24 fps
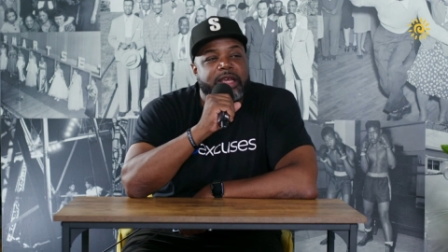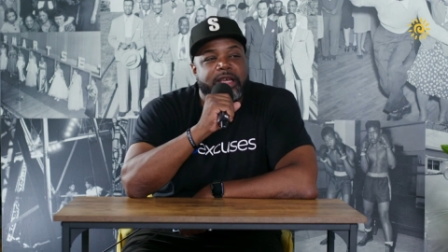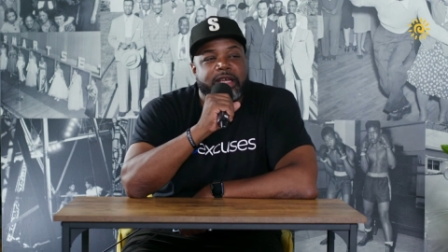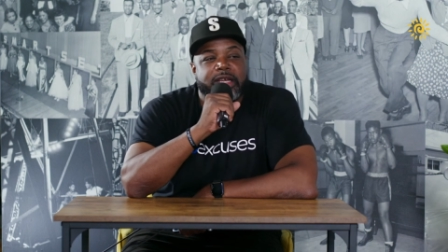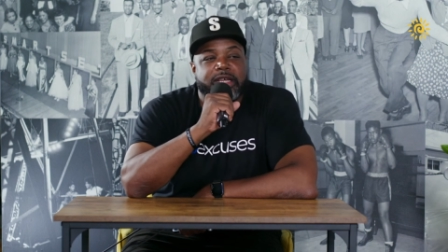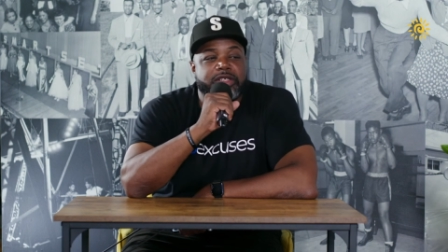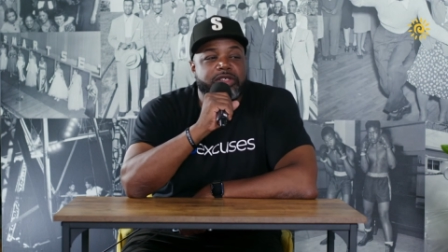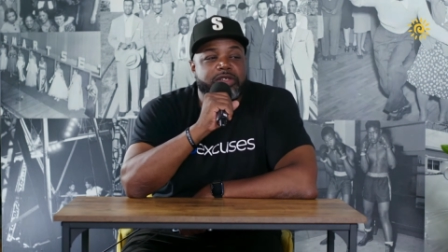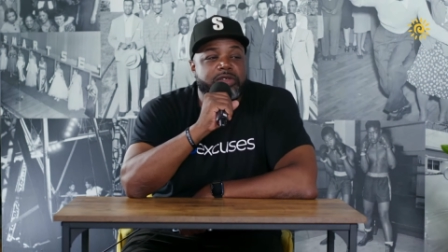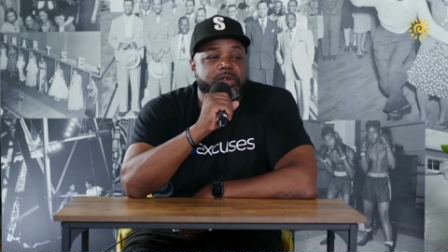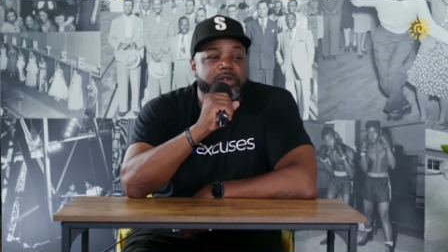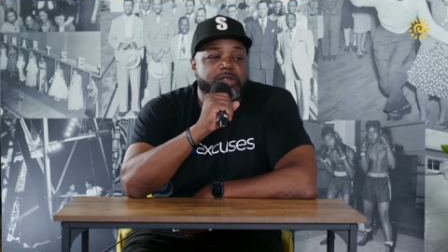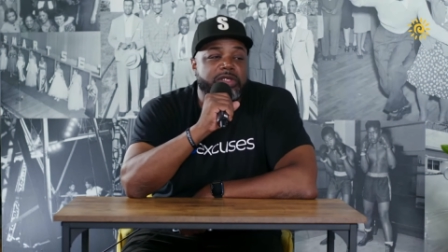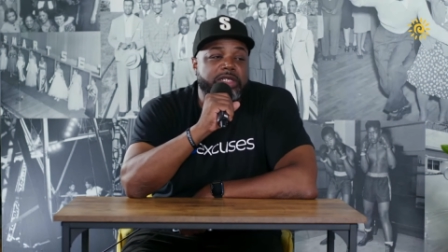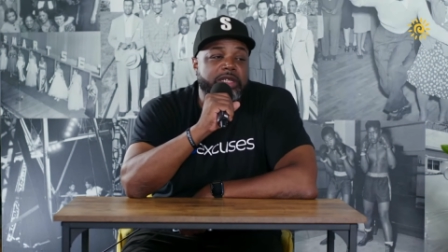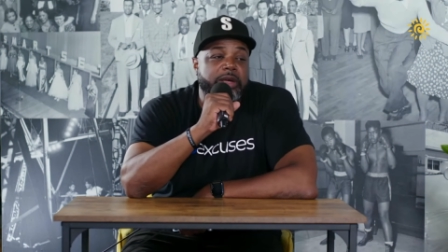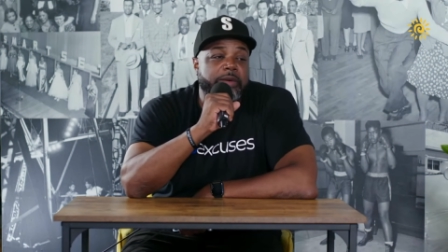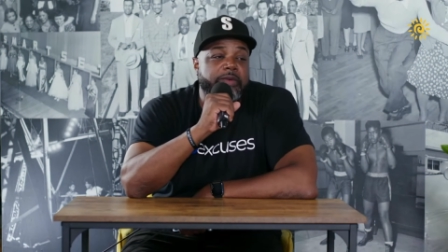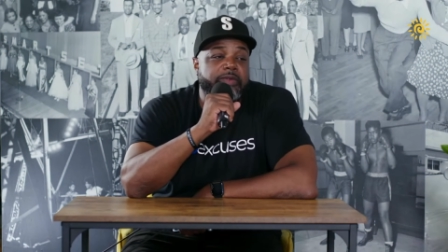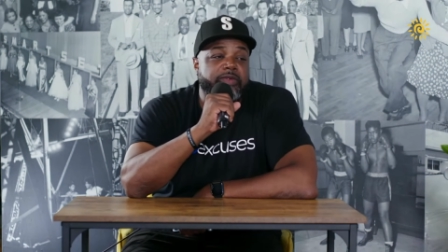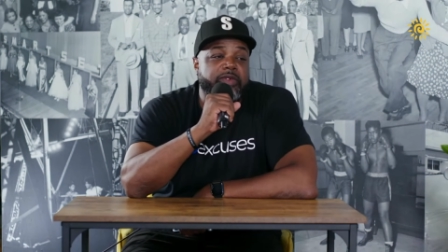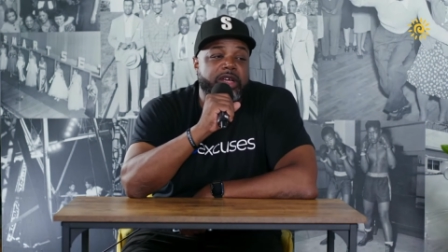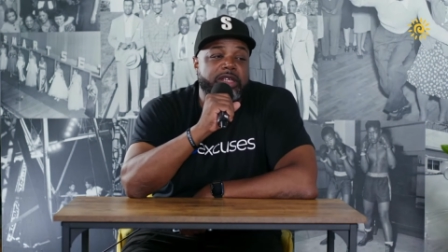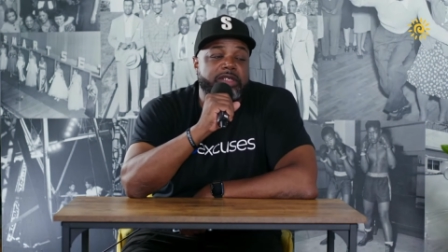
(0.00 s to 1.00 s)
because you know
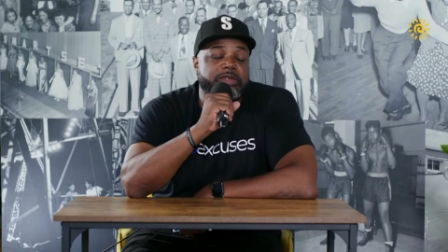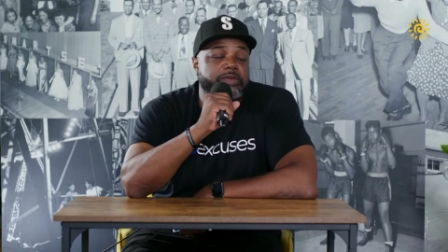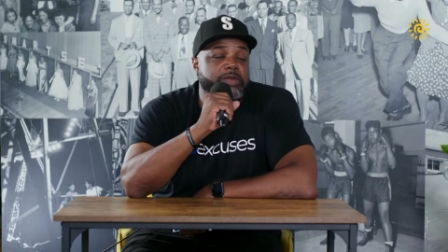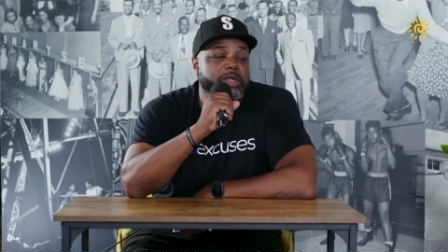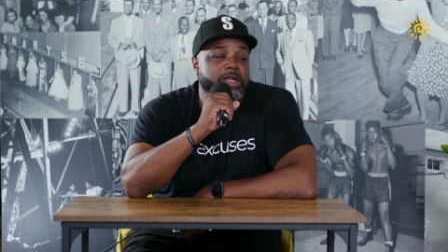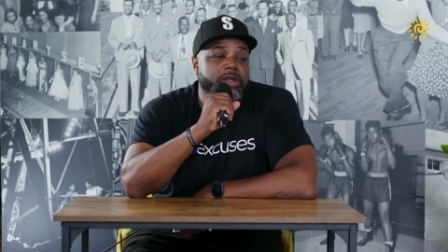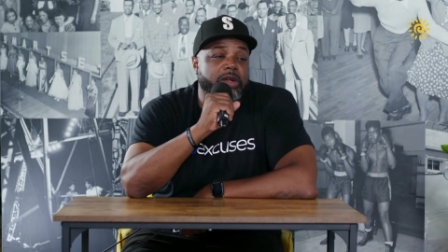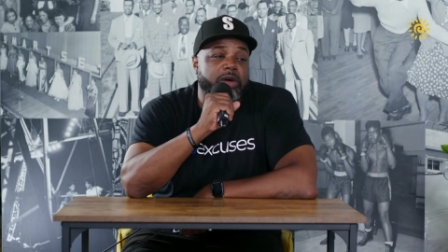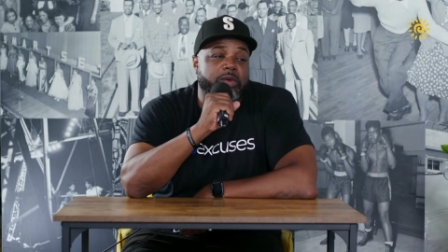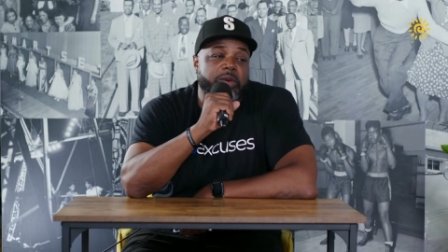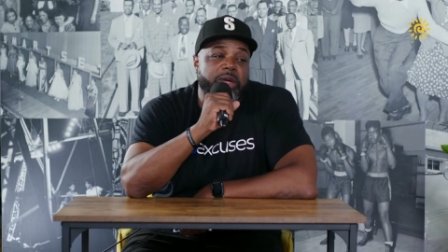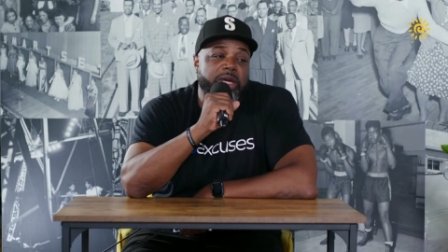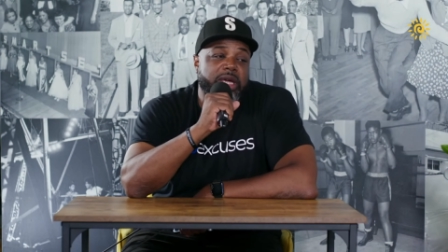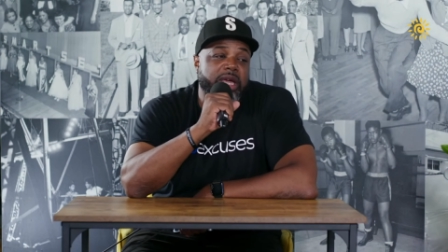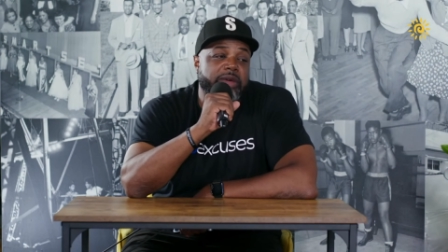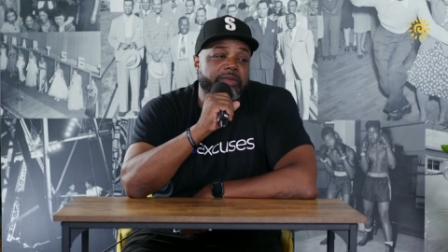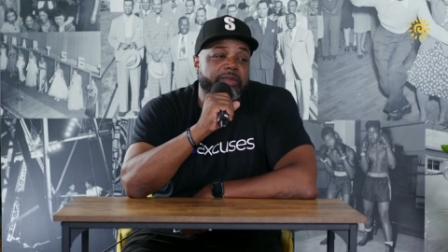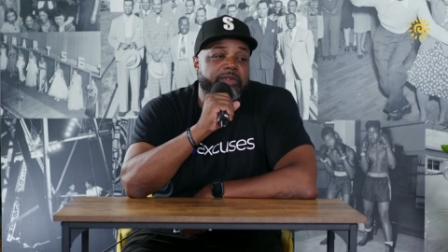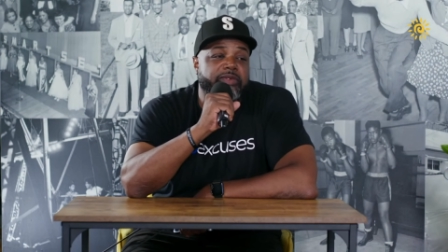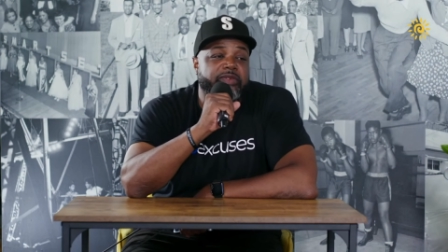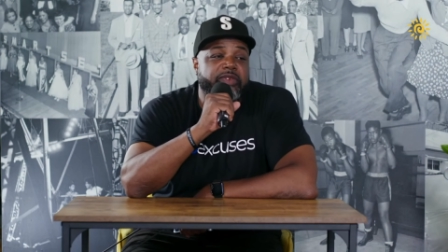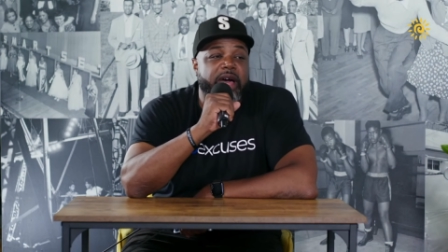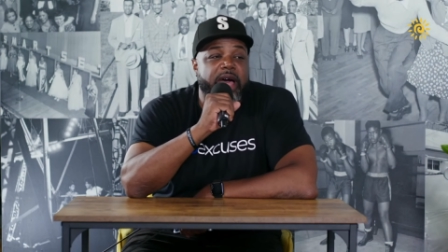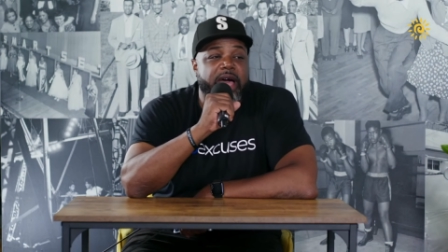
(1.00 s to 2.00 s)
some of us, you know, we
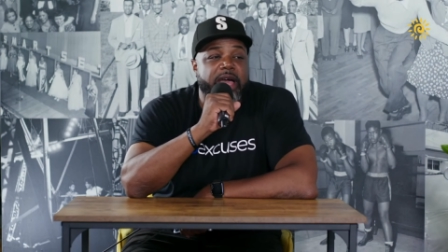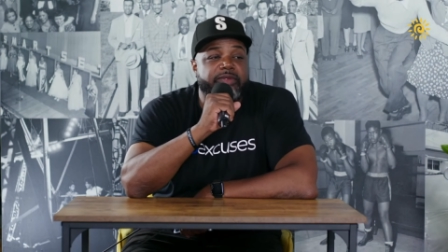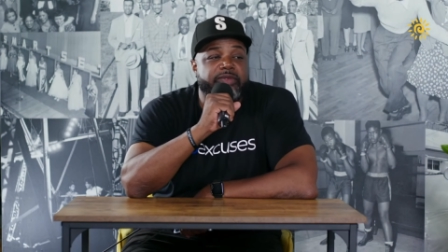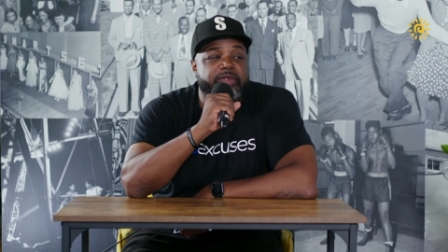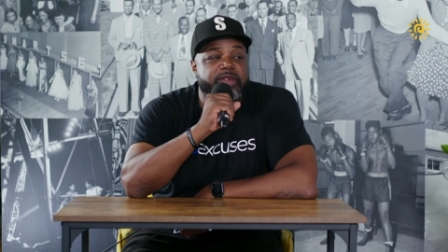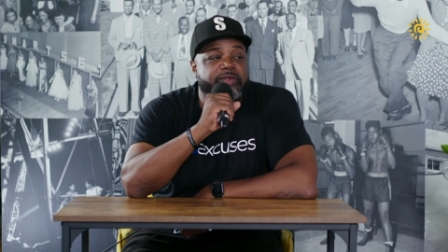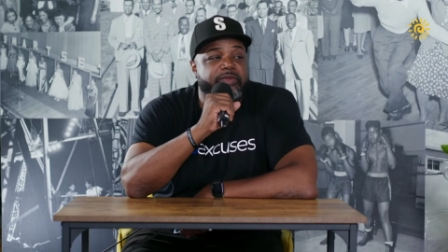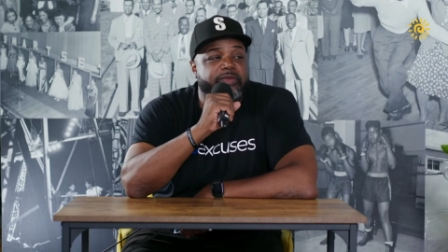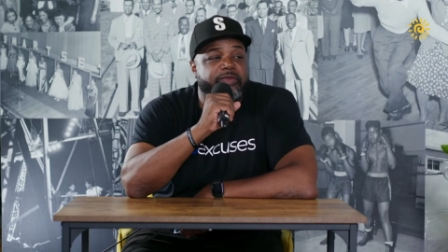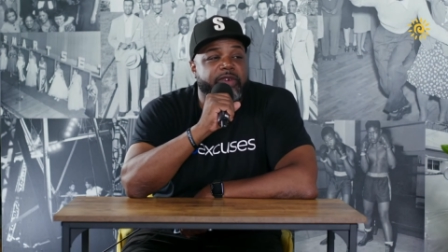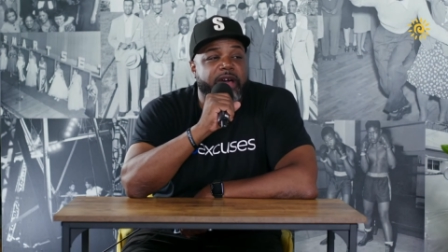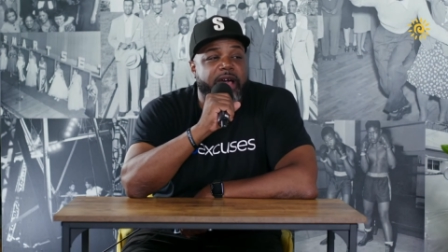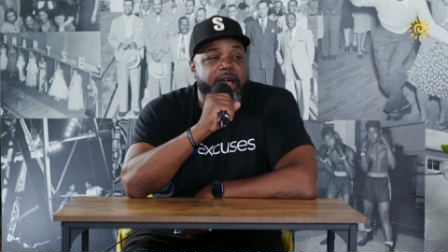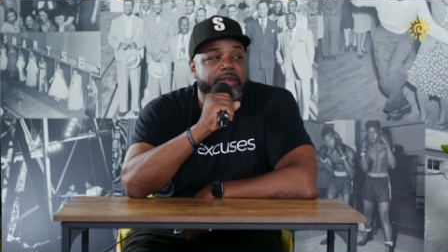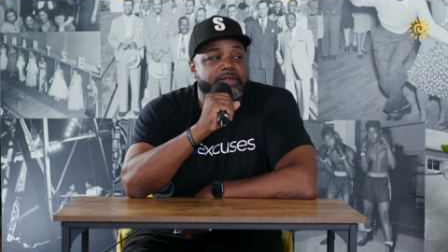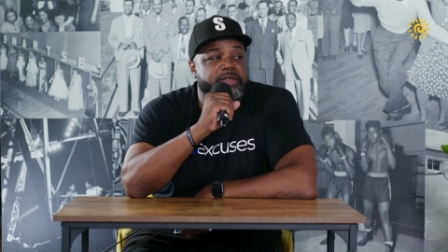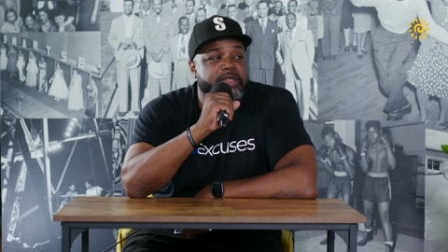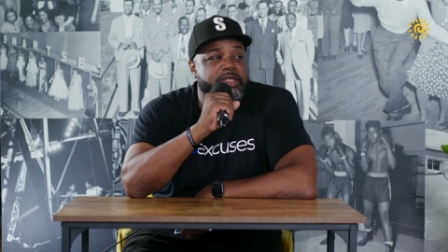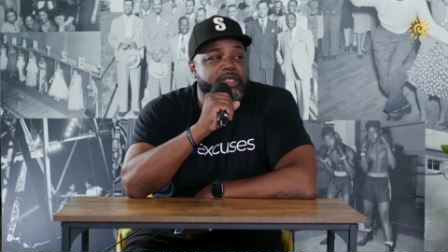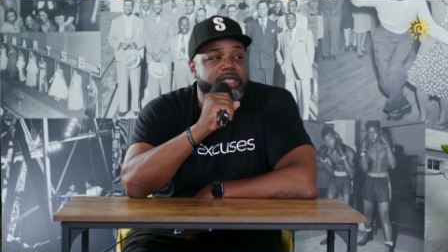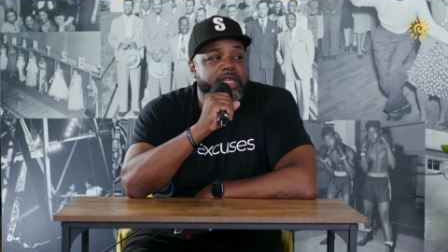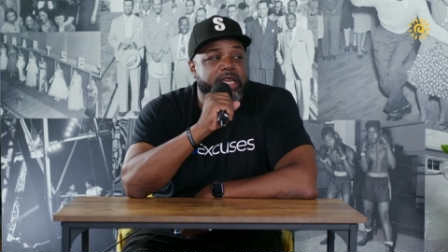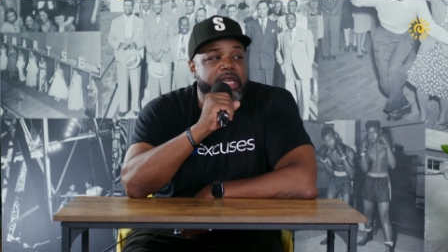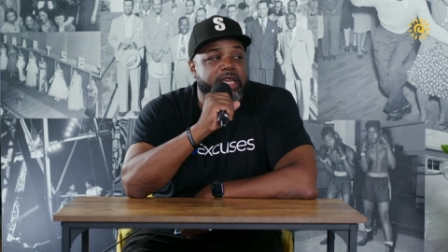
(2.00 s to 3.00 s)
giving five fives
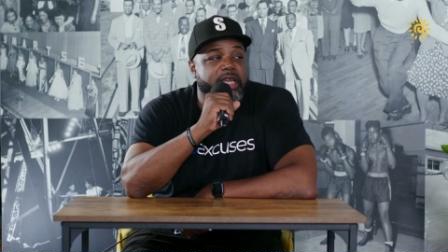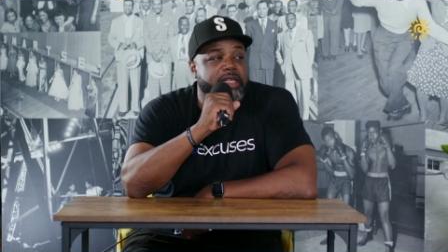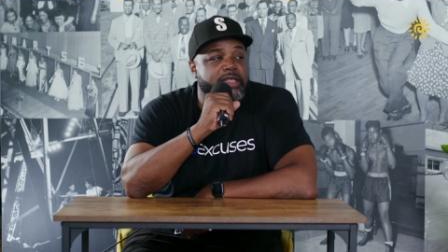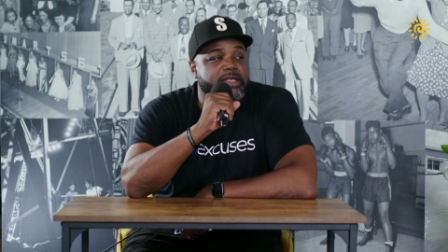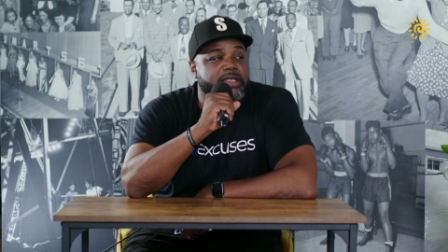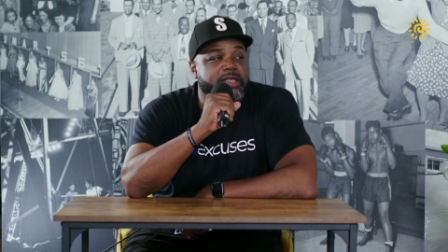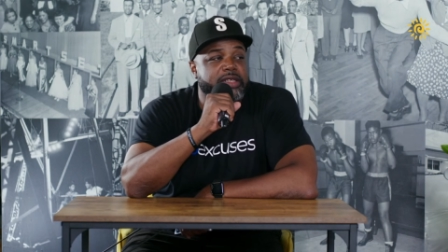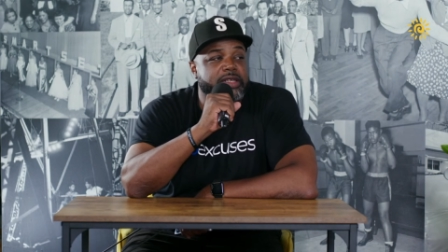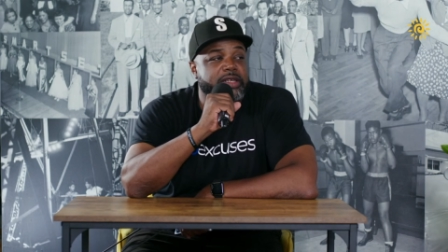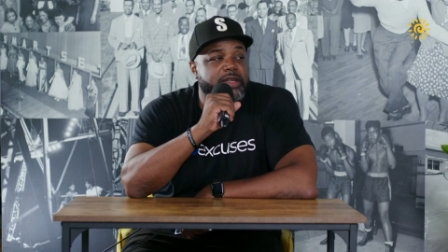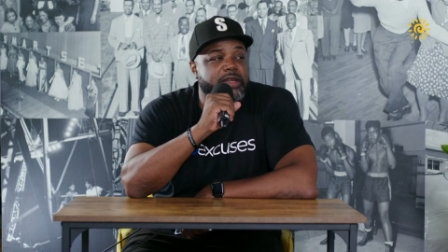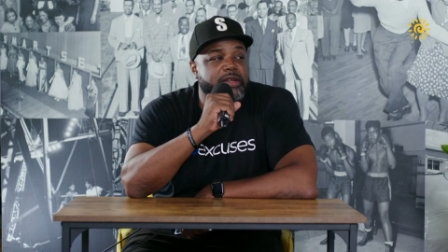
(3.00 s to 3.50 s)
and tens. Right.